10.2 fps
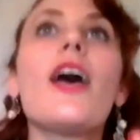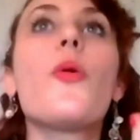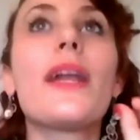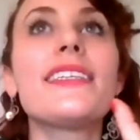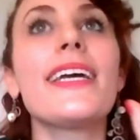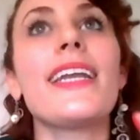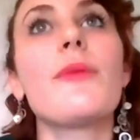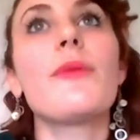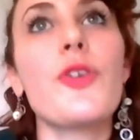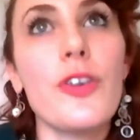When I say
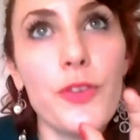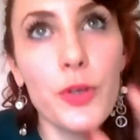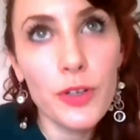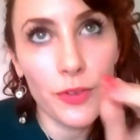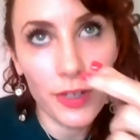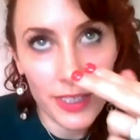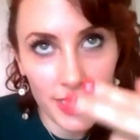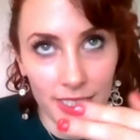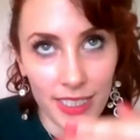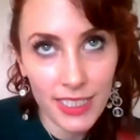enabled, there are a few different
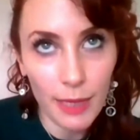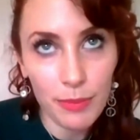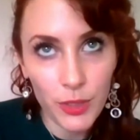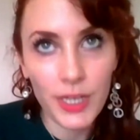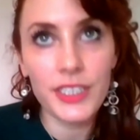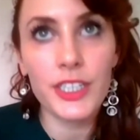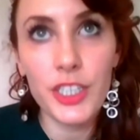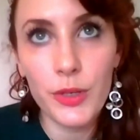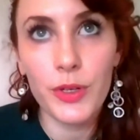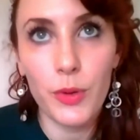steps you need to
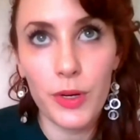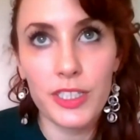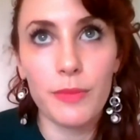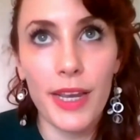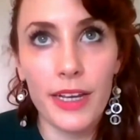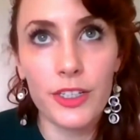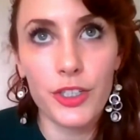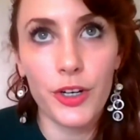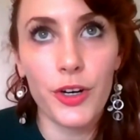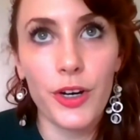do in order to make
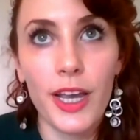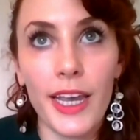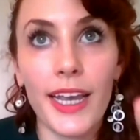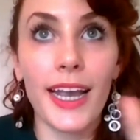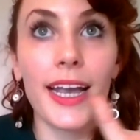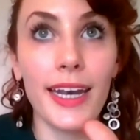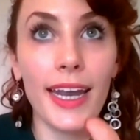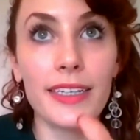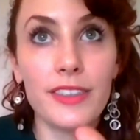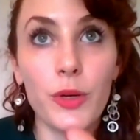sure it can
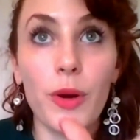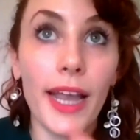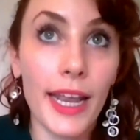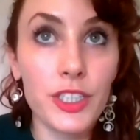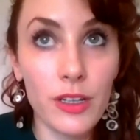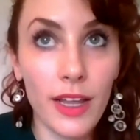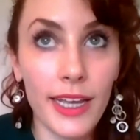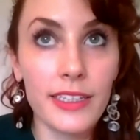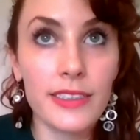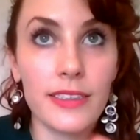connect to our H
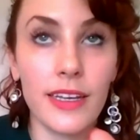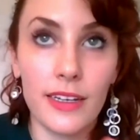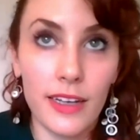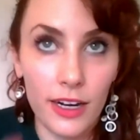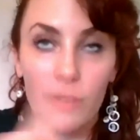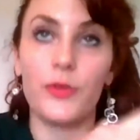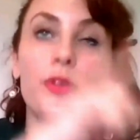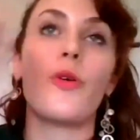client and kind of go through the